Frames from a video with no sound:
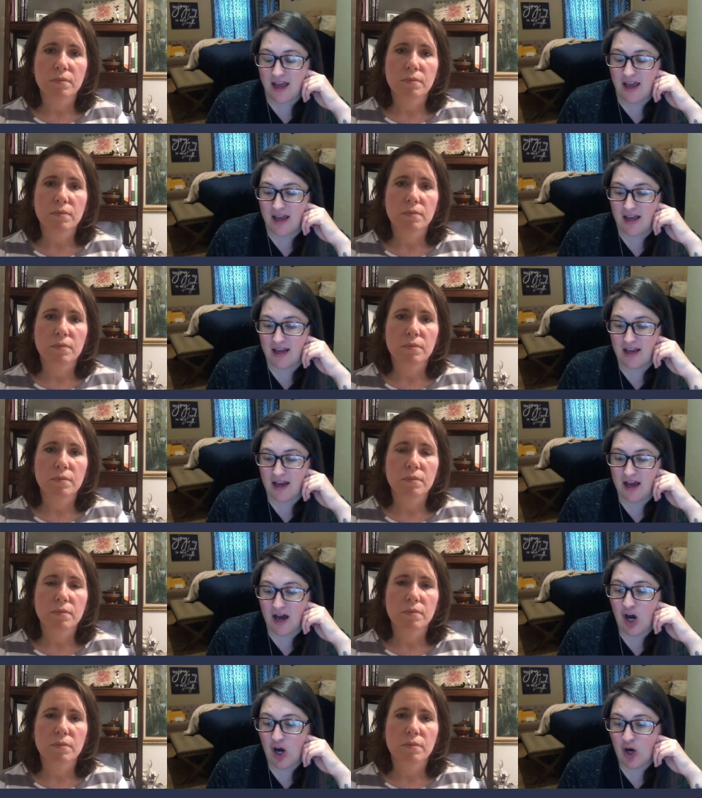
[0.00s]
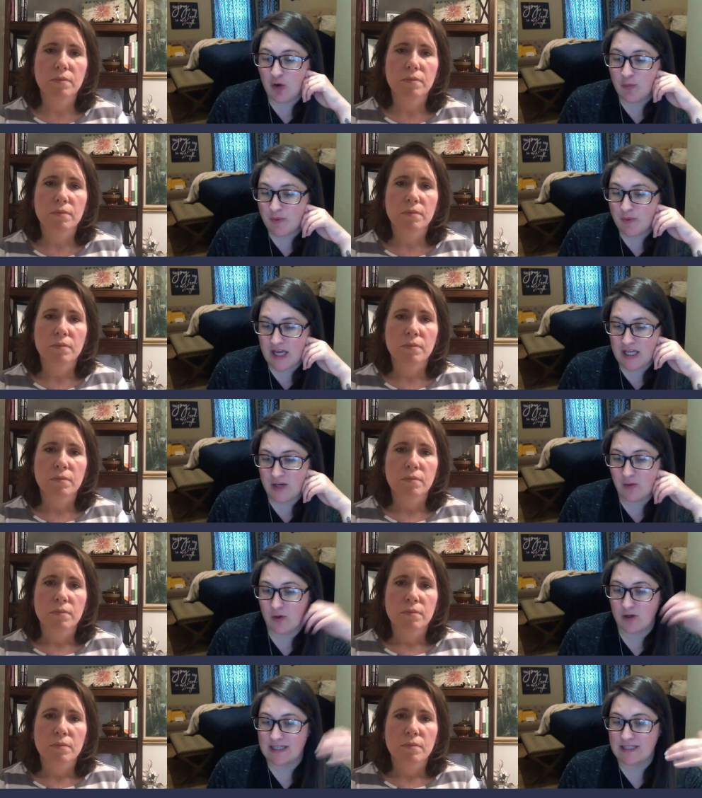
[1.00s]
Speaker 1: a hope that you
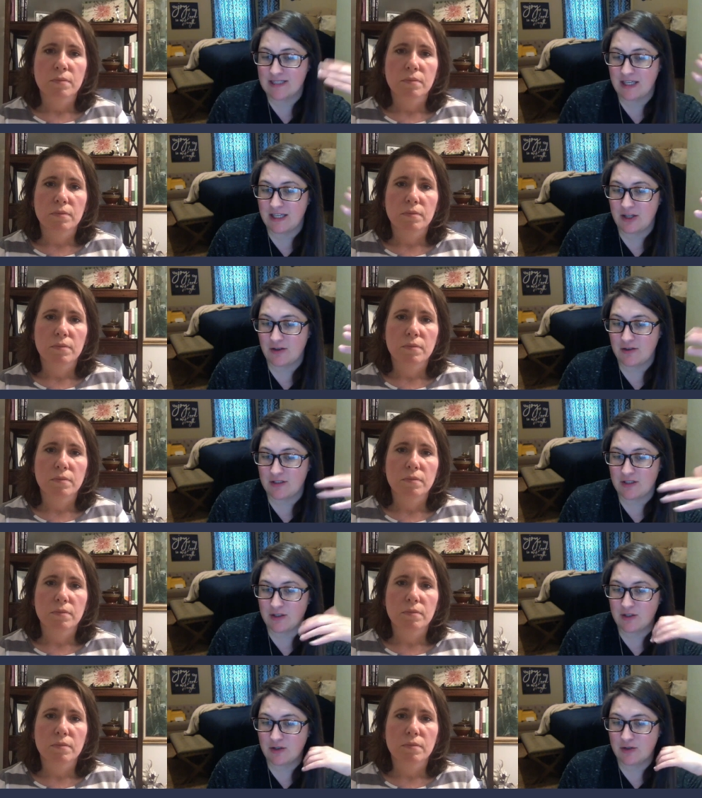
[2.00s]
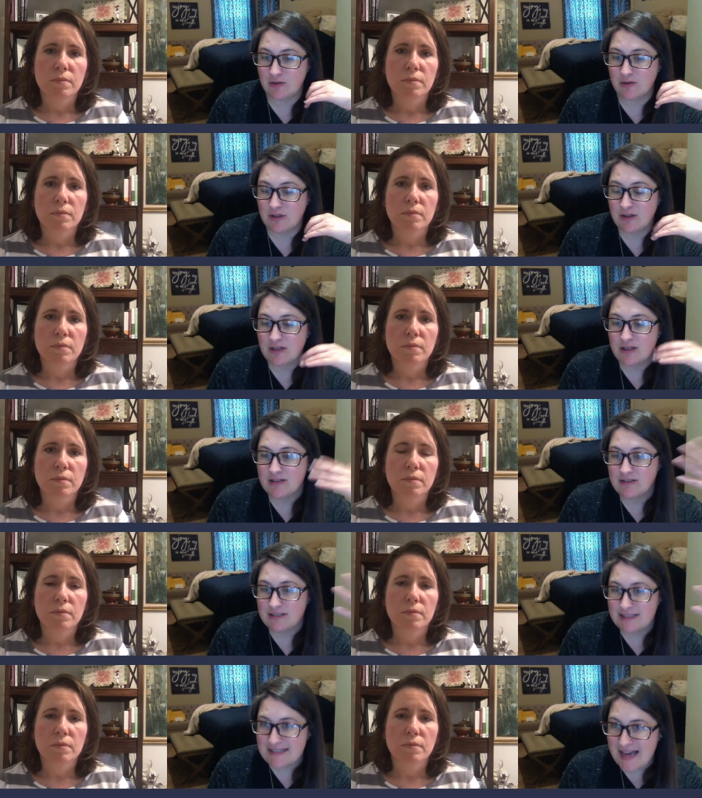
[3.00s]
will continue to
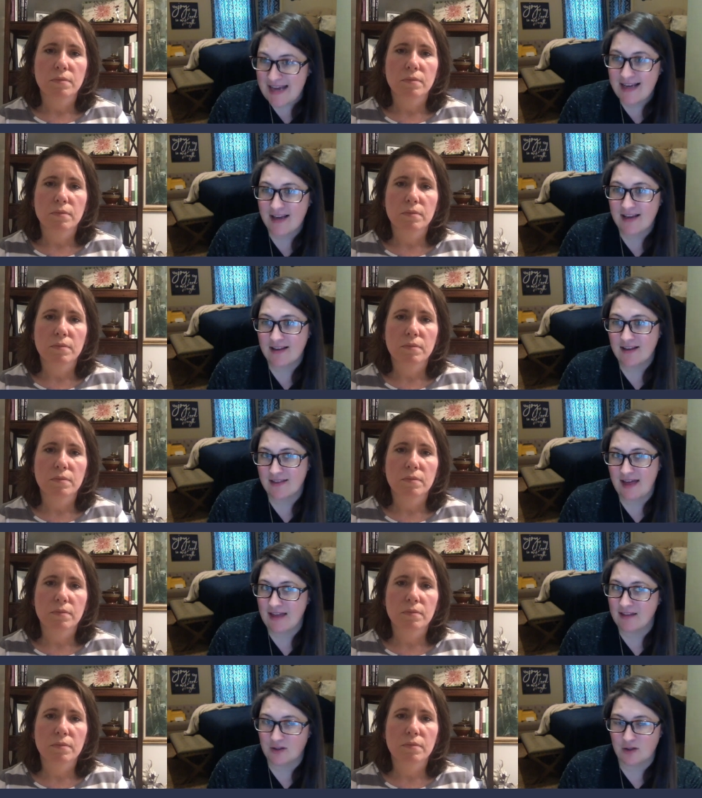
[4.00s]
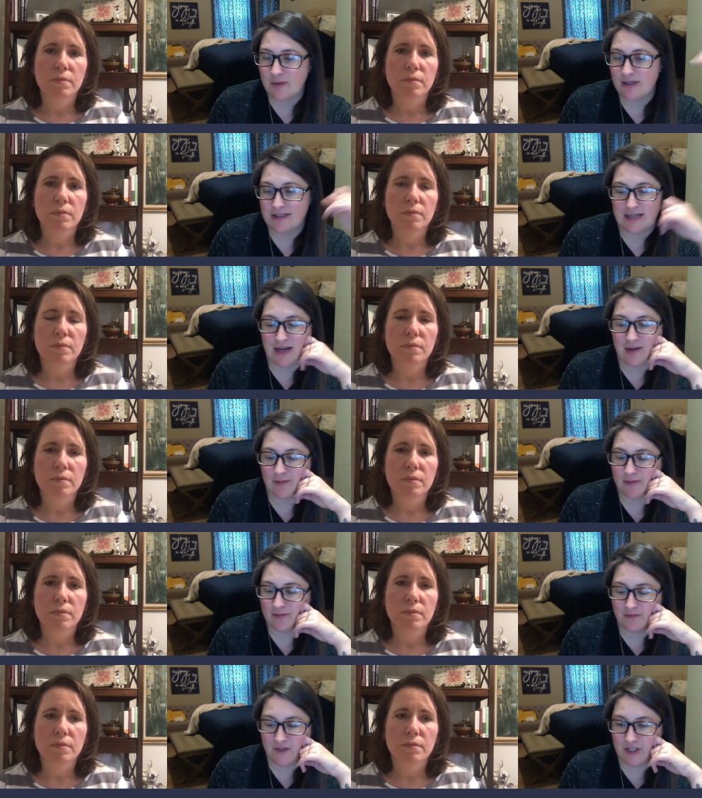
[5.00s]
take that little bit of time
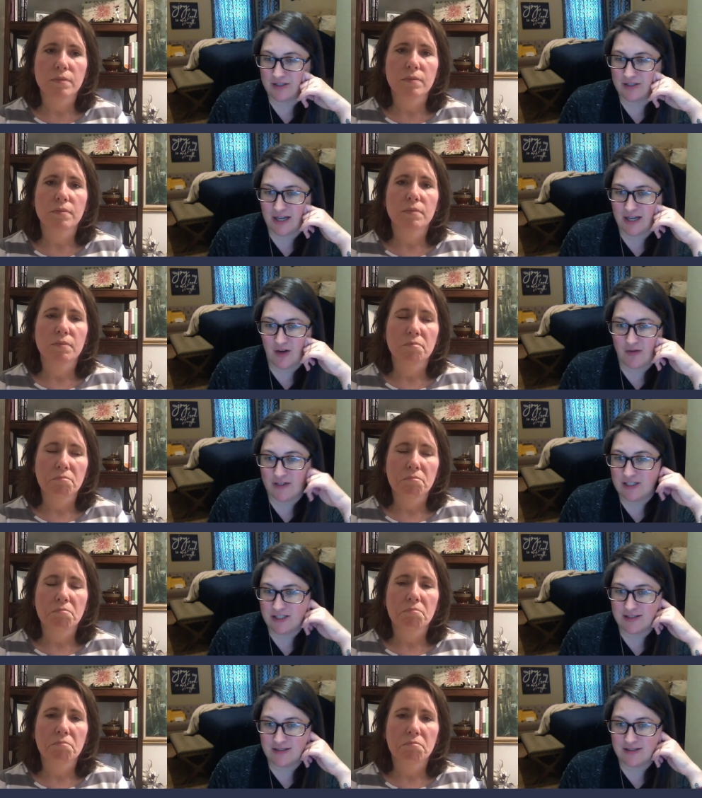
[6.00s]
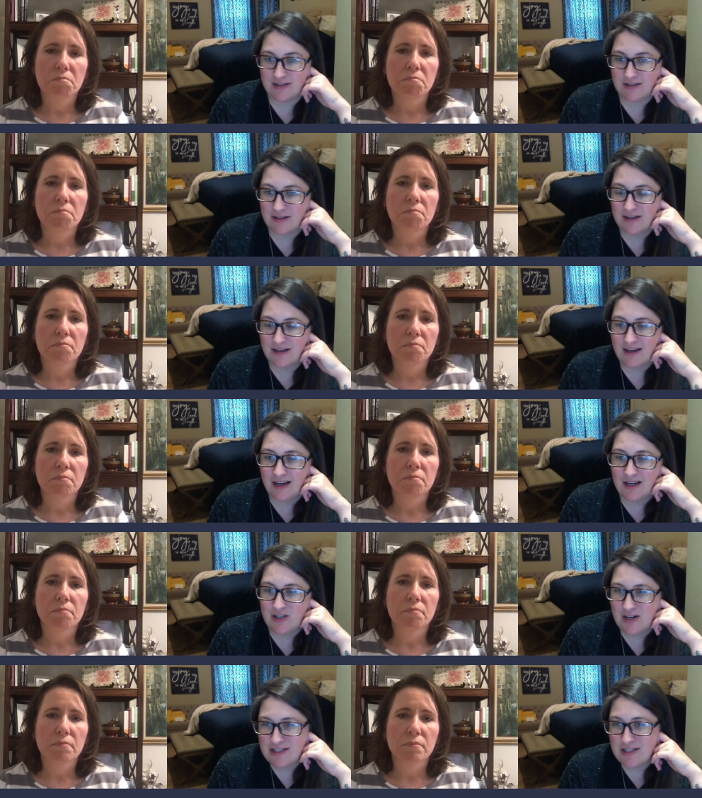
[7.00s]
for yourself and just
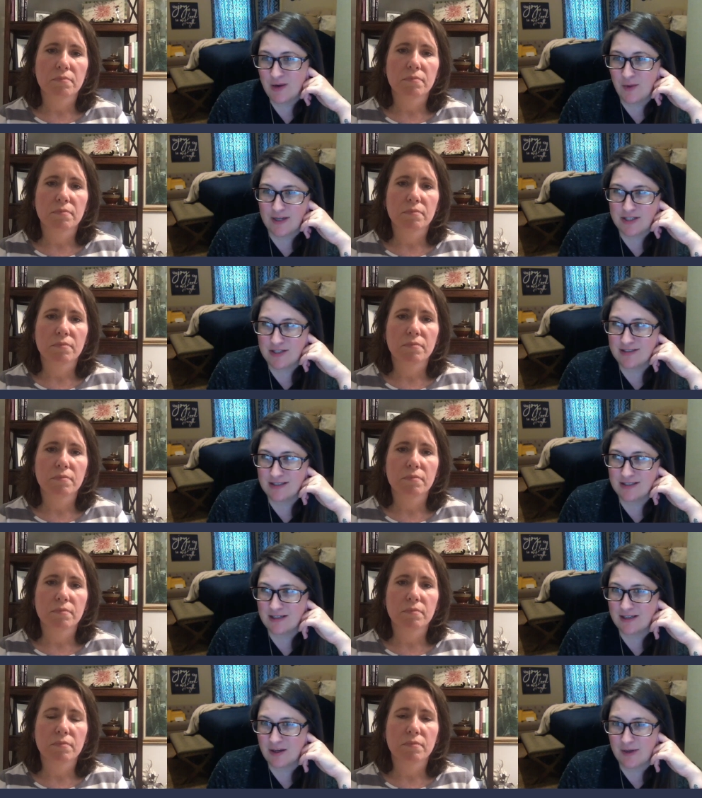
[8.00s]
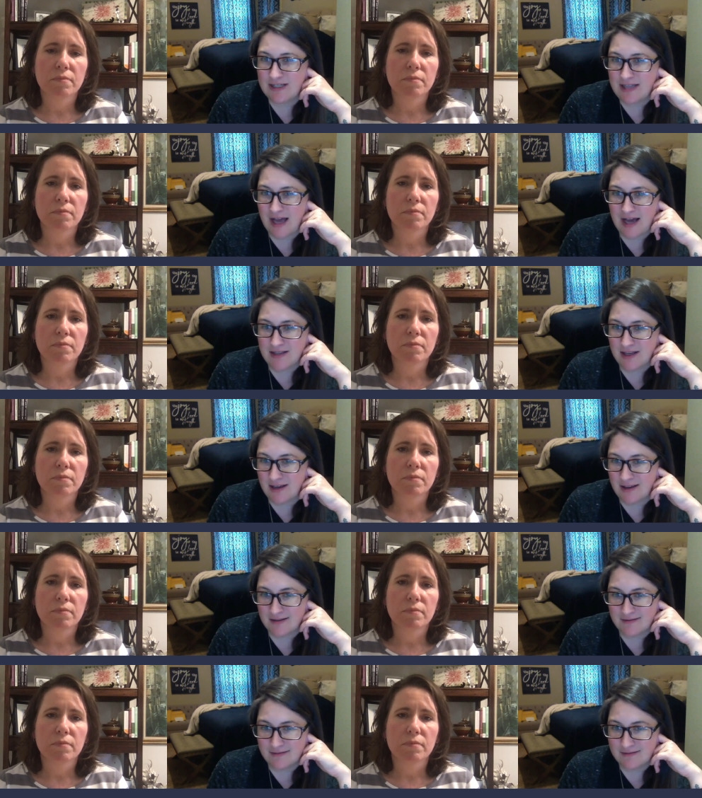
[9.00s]
address the questions that nobody's
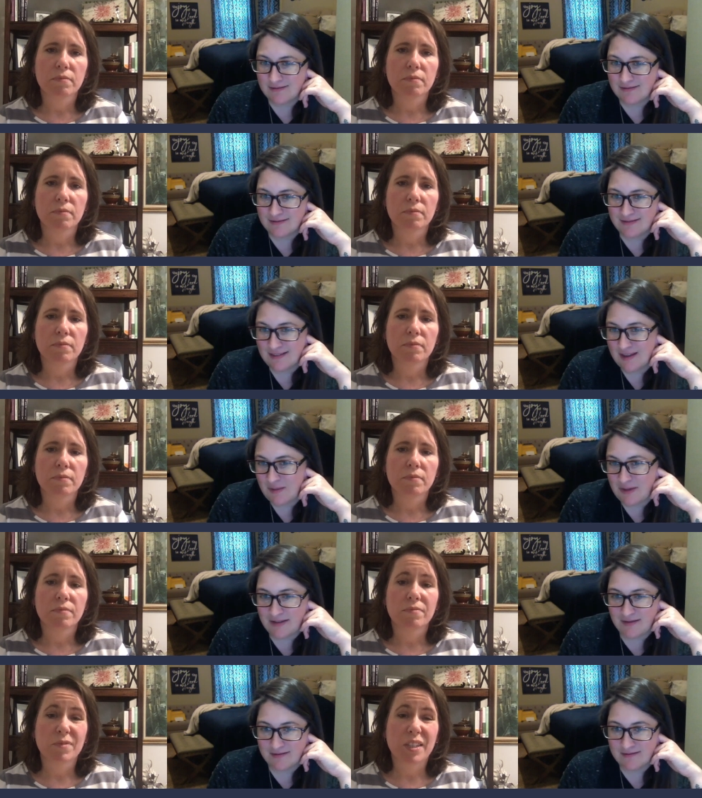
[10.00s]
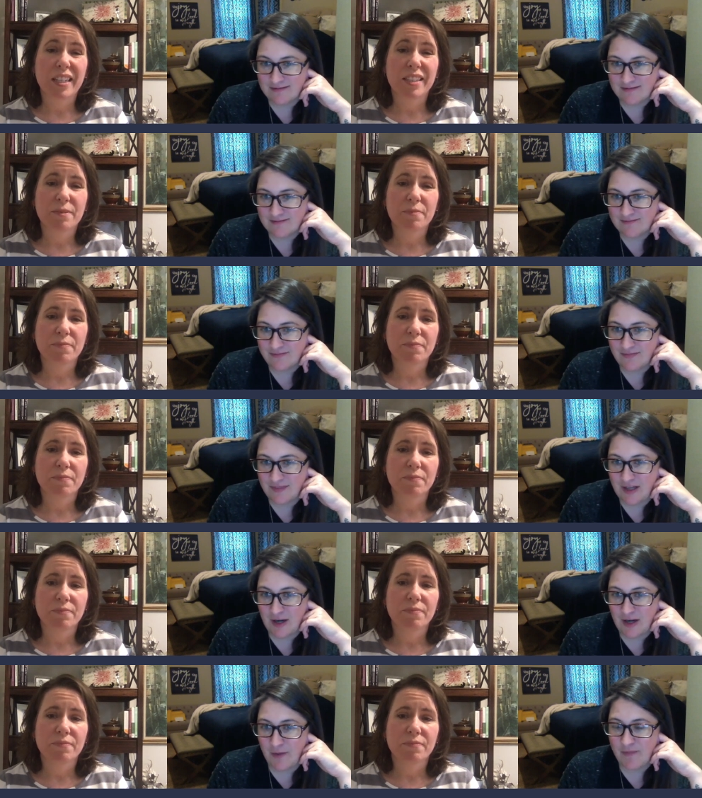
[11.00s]
asking. I mean, right.
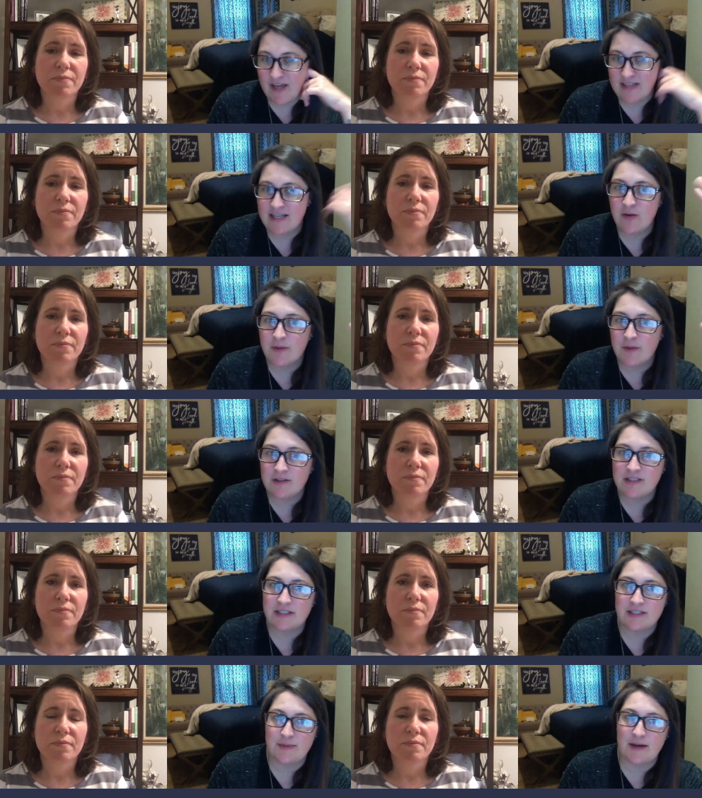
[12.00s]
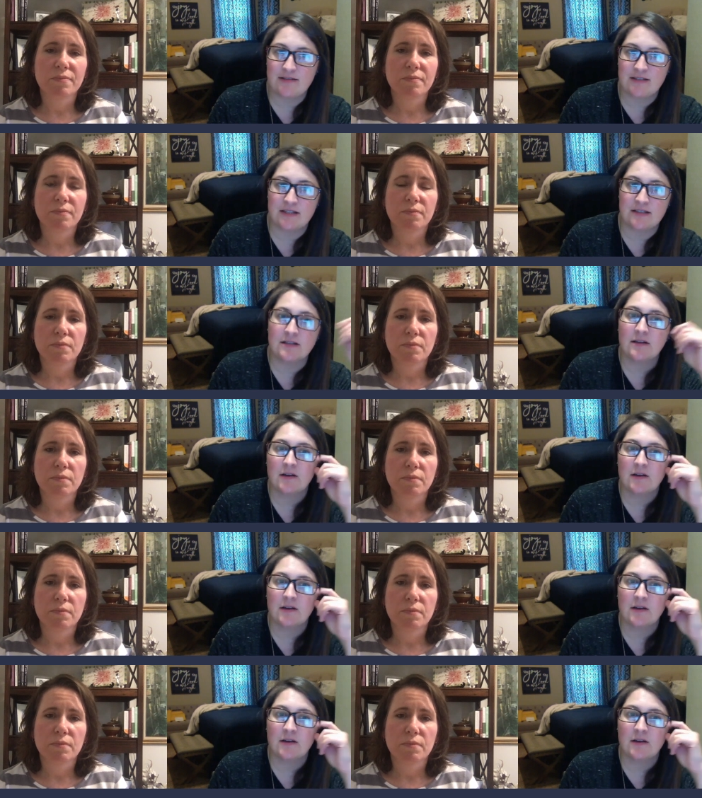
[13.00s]
I tell military spouses,